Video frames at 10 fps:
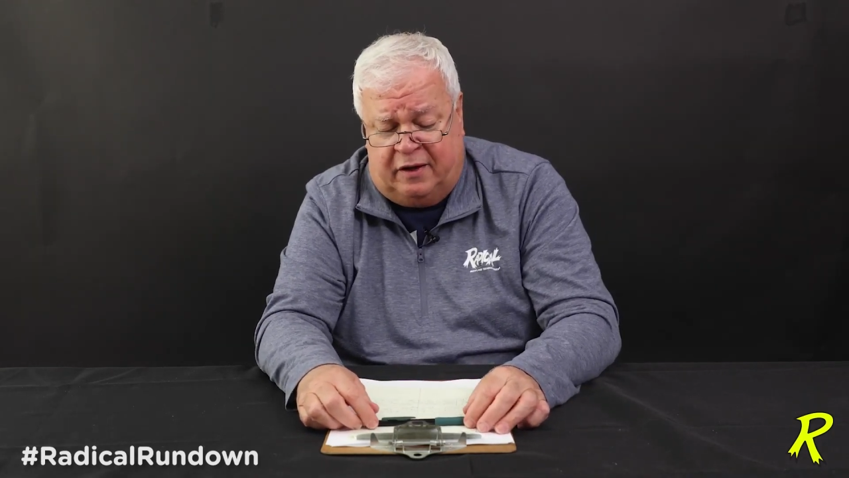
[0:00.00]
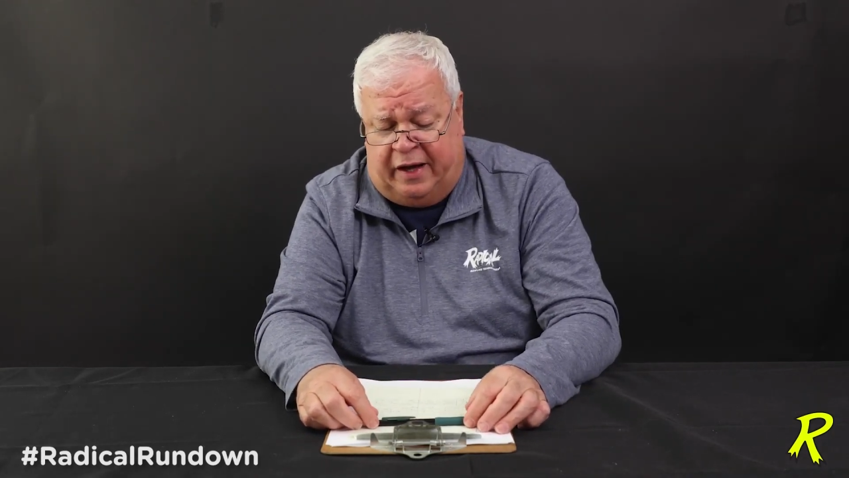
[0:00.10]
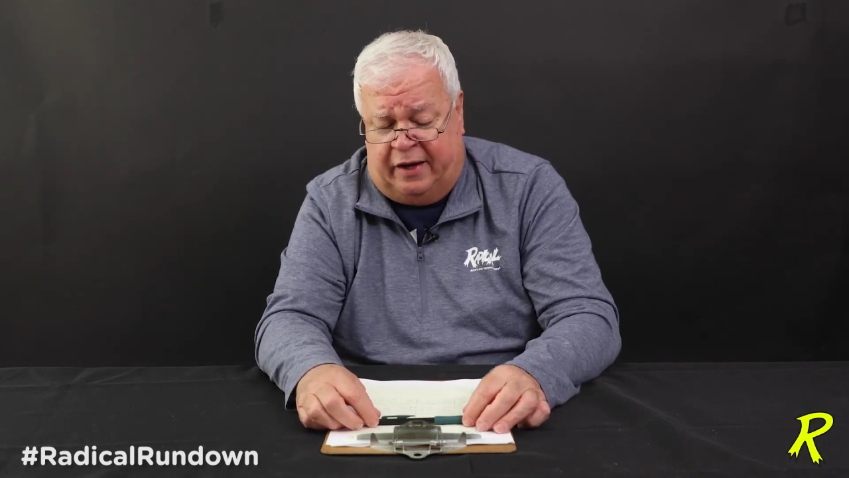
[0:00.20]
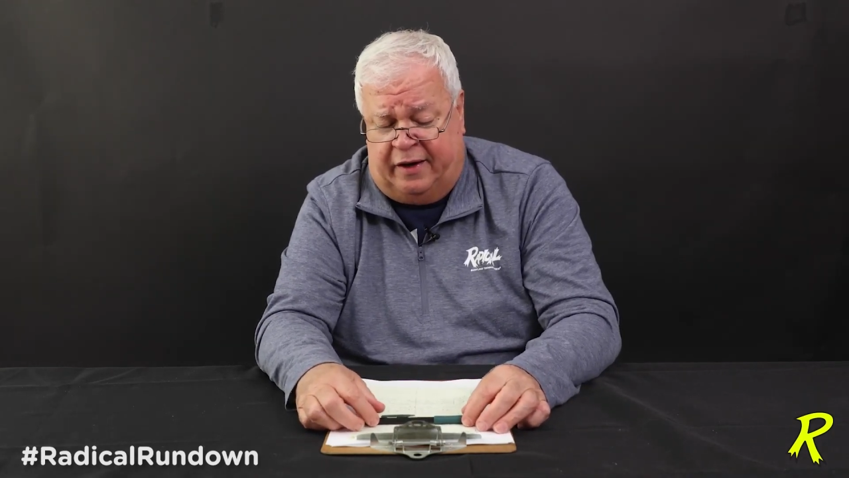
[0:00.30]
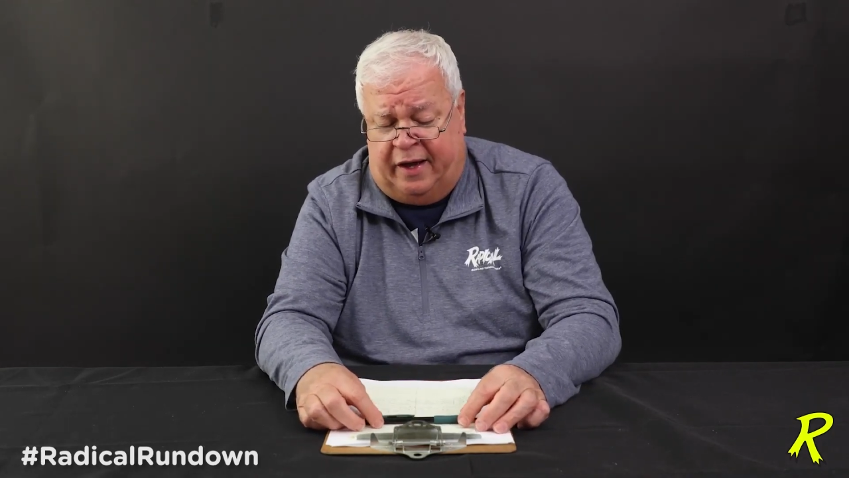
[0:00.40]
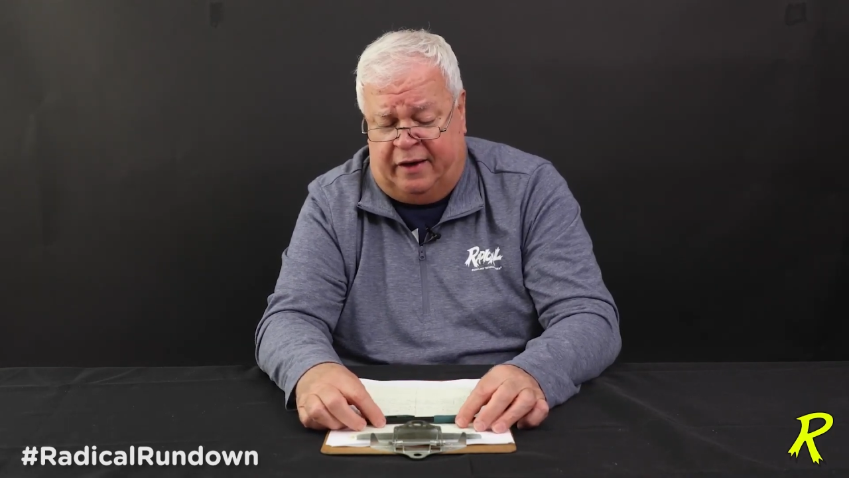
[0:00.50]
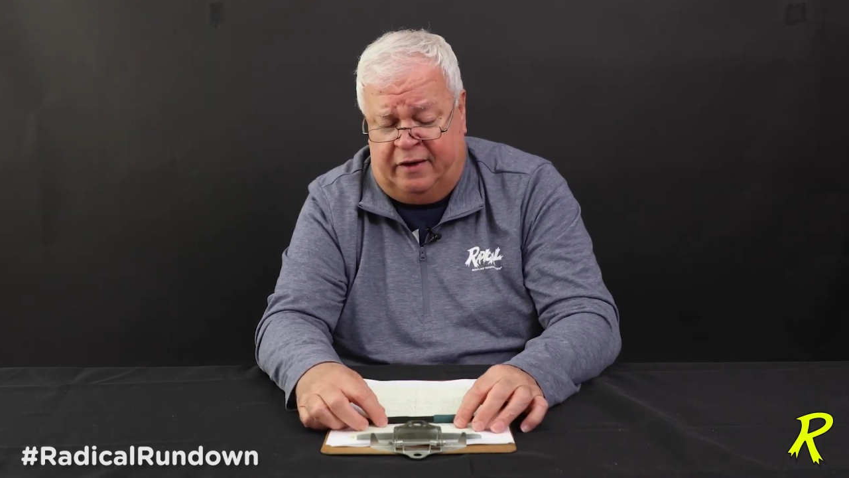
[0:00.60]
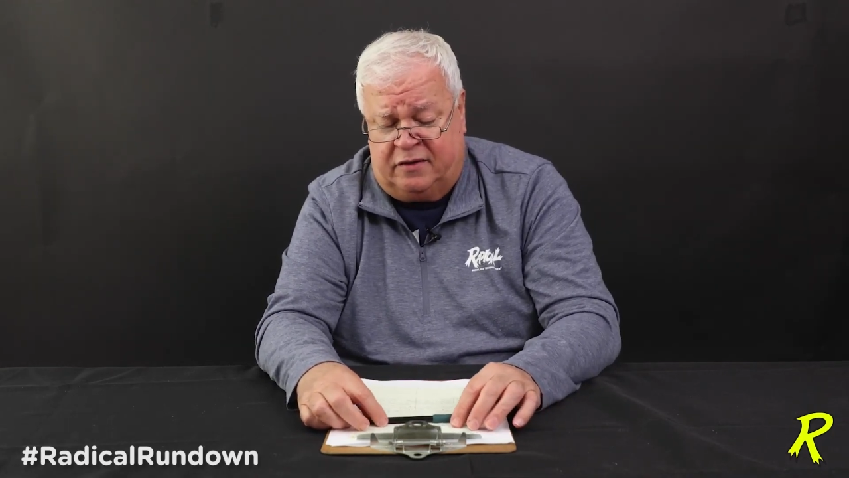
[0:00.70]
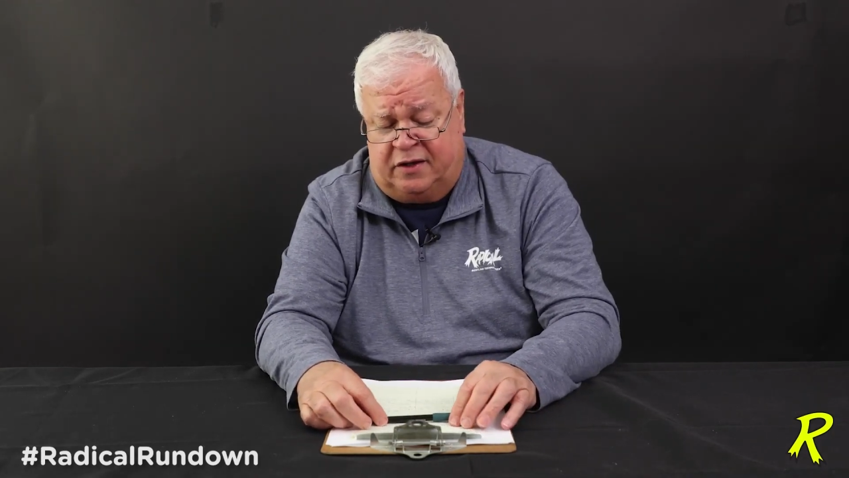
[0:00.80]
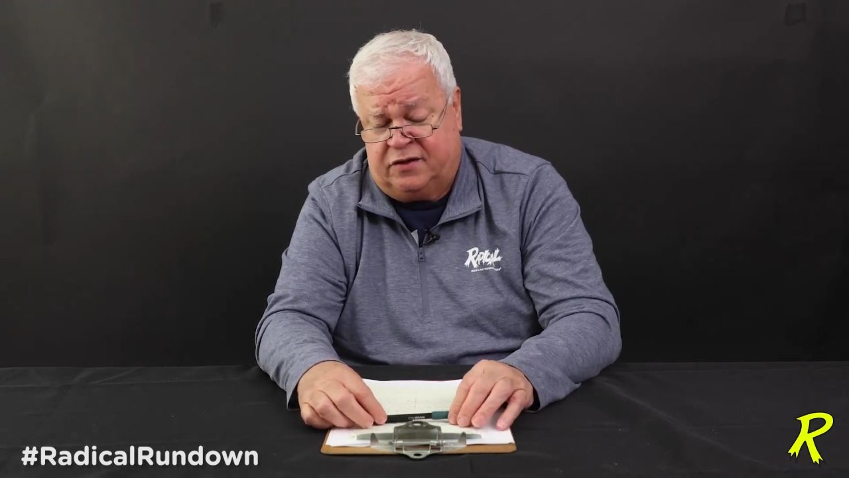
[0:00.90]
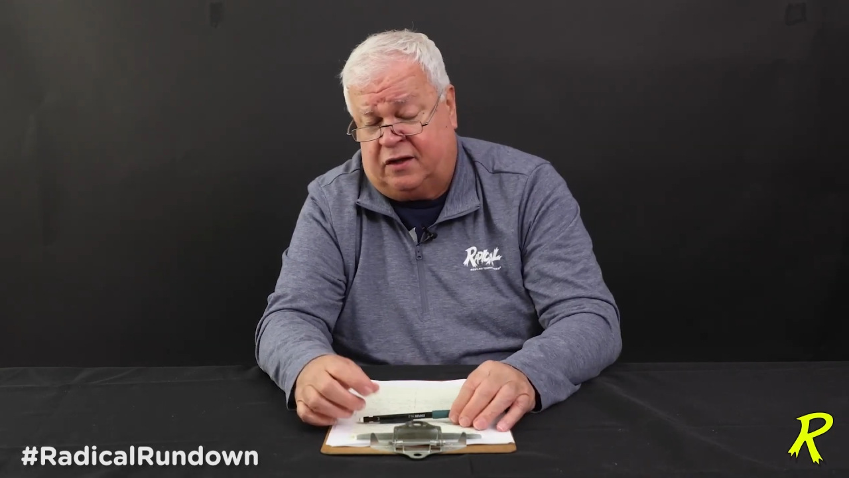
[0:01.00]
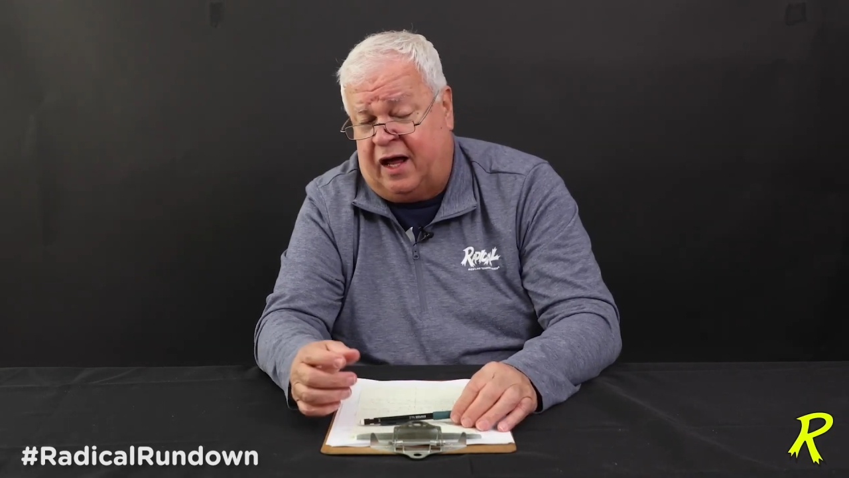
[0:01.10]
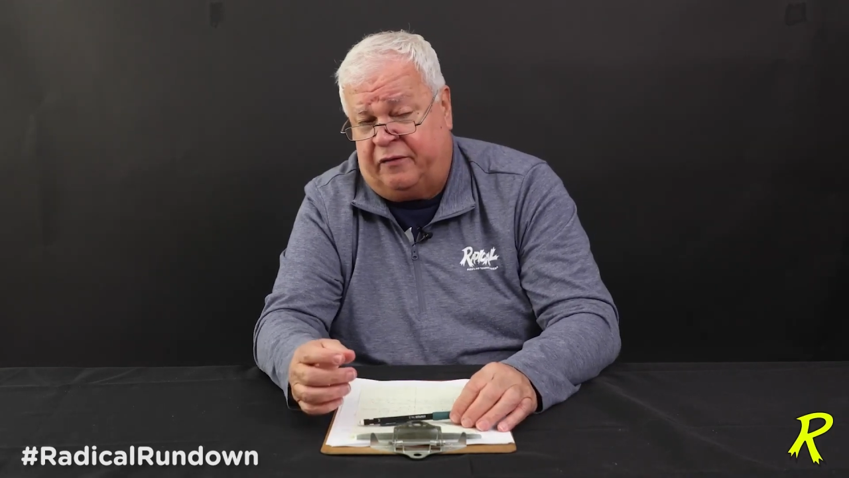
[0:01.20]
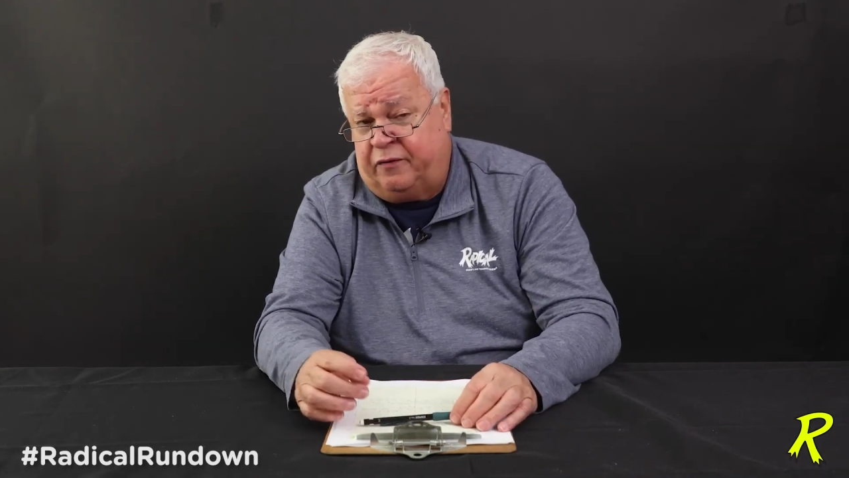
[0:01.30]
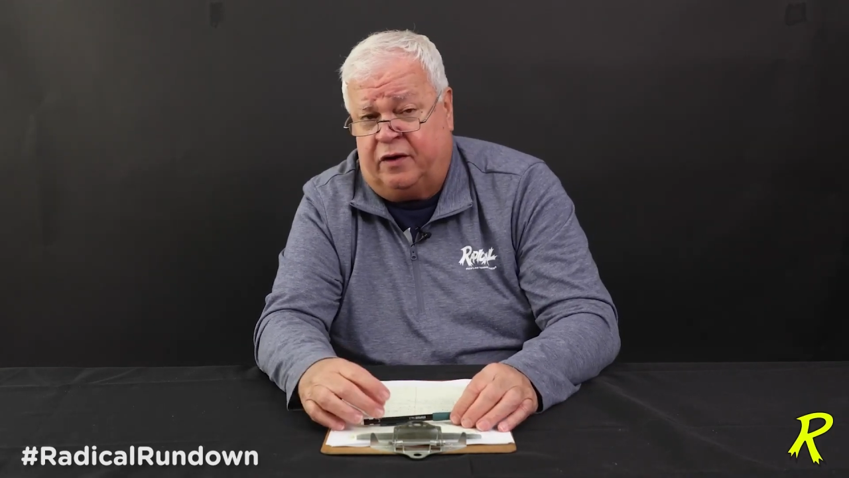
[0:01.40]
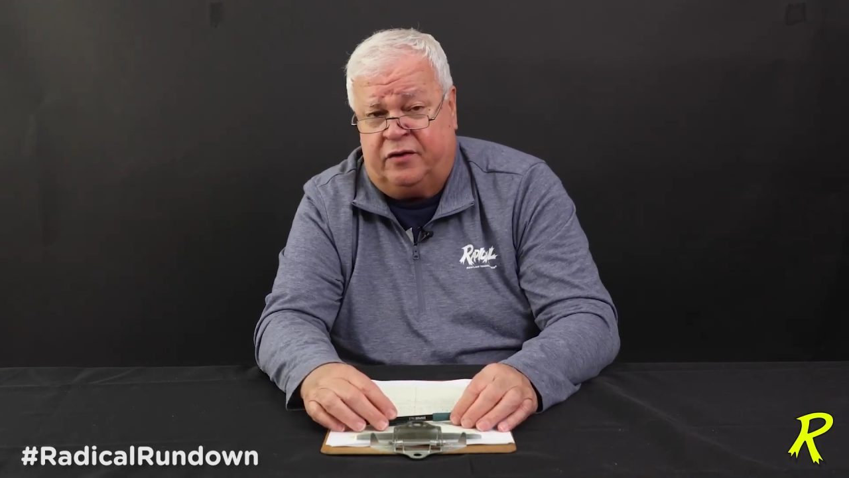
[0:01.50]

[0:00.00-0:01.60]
and it's a lot of fun